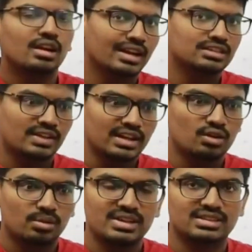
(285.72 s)
Okay, it's very
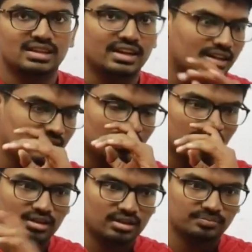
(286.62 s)
obvious, right?
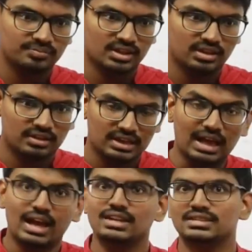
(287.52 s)
A
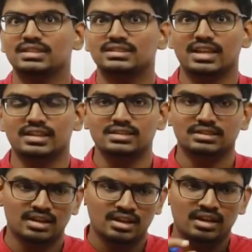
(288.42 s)
large
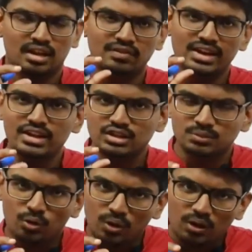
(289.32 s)
distance, a very
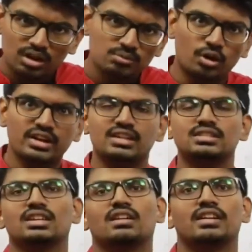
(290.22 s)
small body
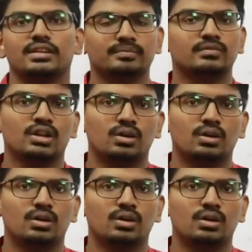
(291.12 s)
is covering.